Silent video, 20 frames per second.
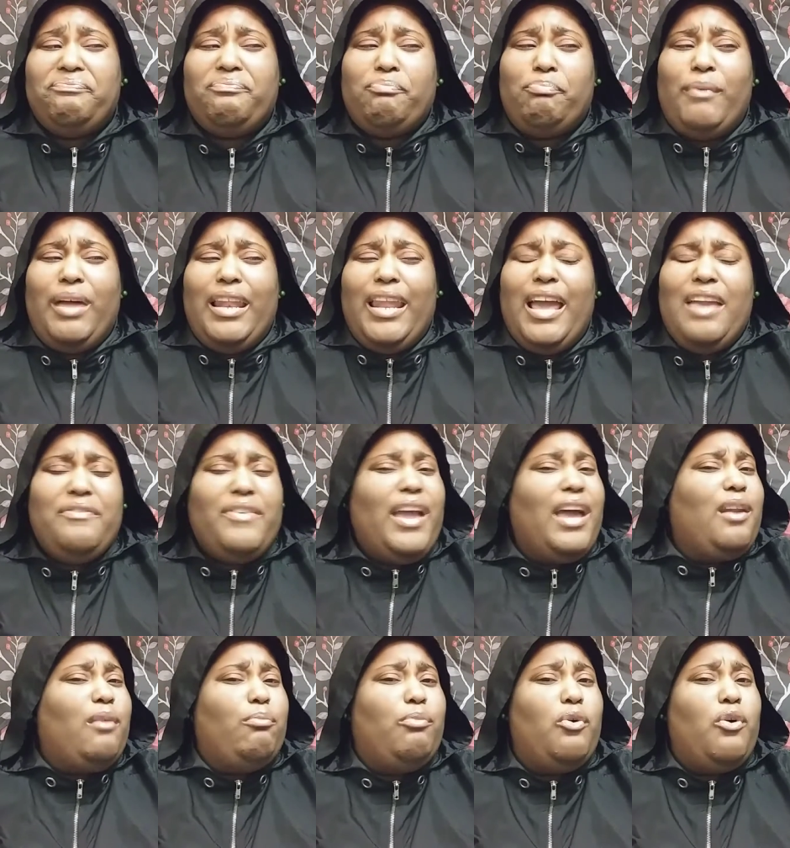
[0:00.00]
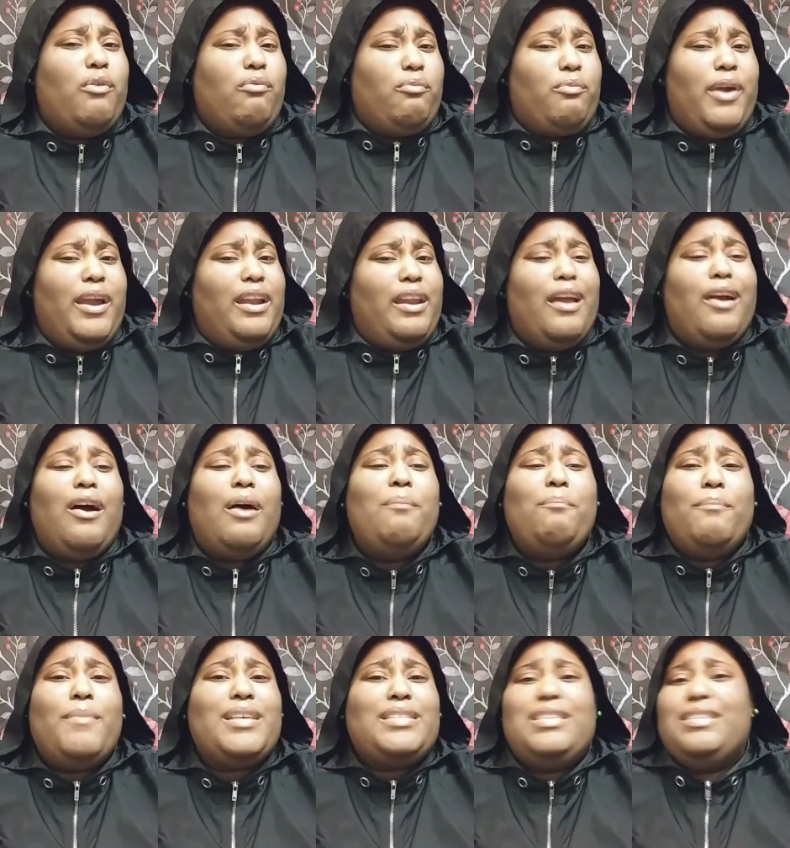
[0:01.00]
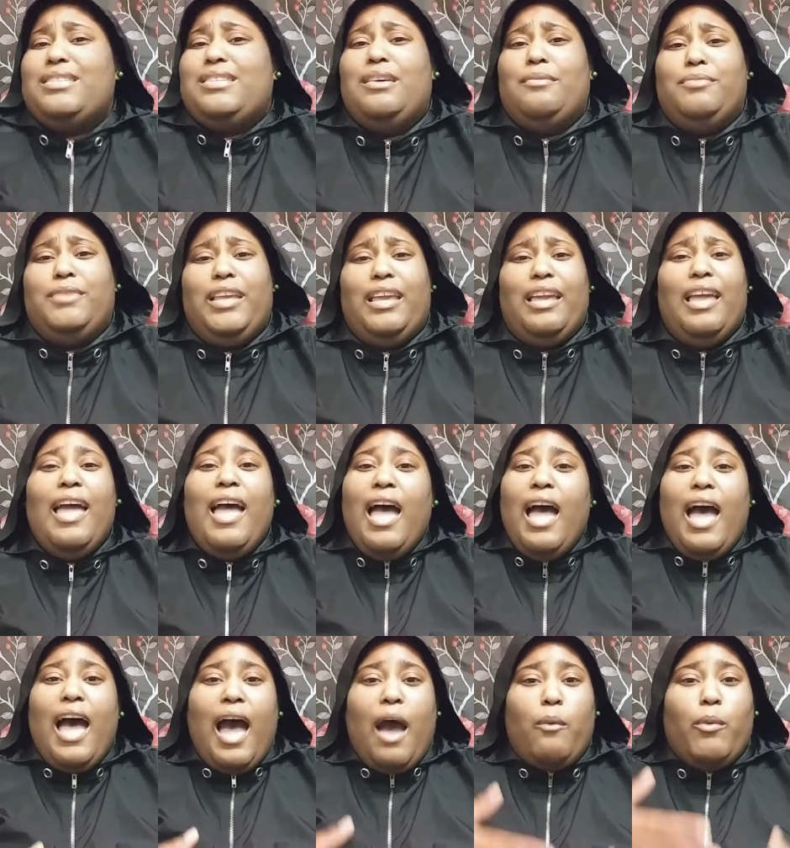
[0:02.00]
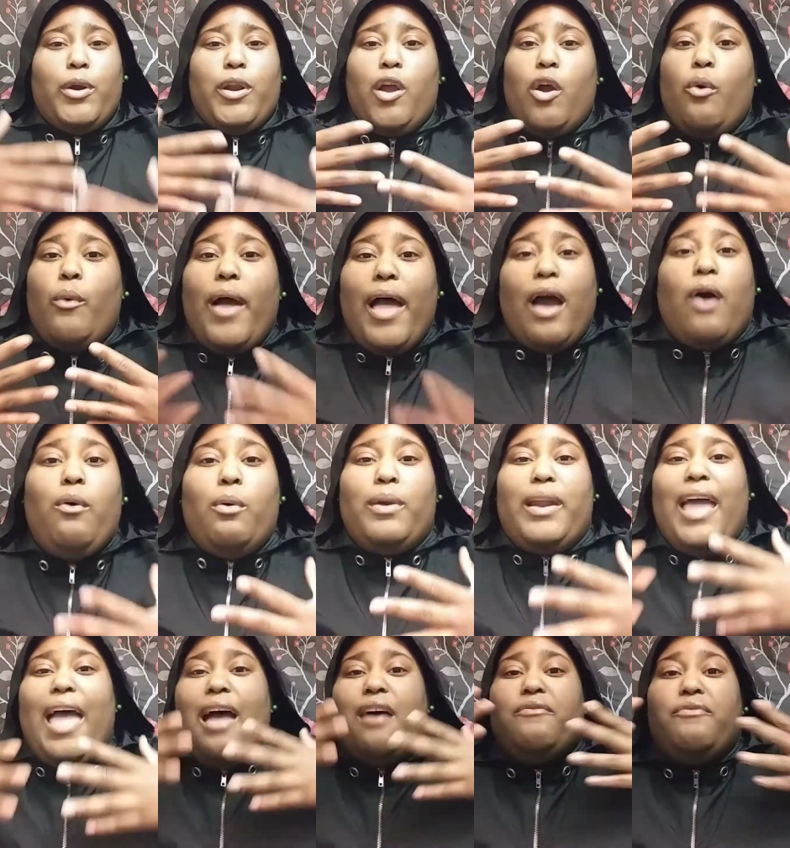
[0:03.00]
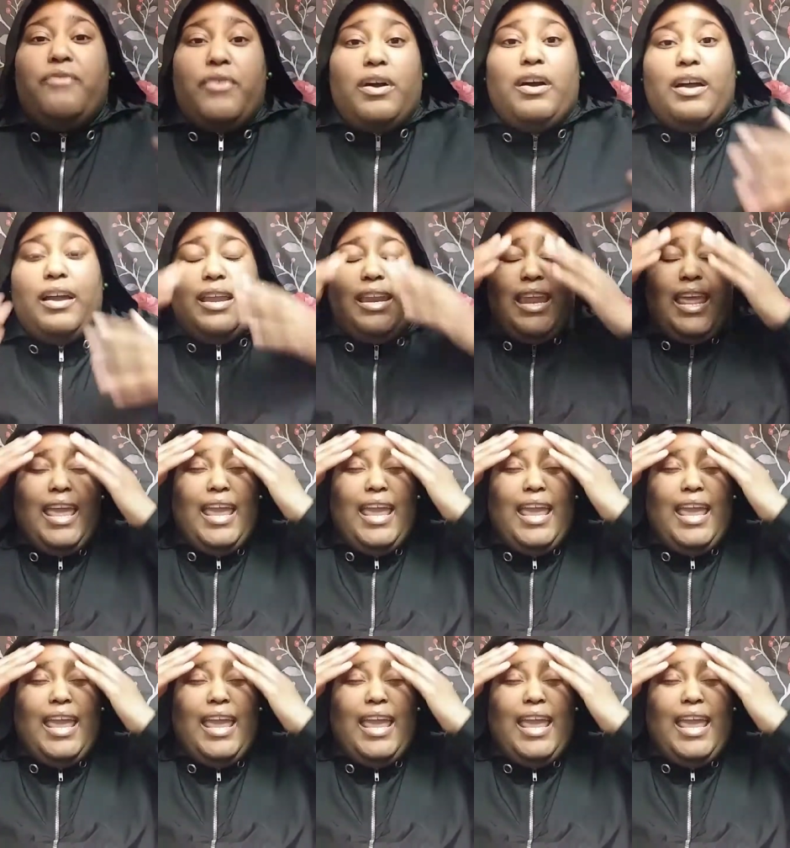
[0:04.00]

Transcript: my life kind of boring right now. I'm missing something. I want to go out, want to have fun.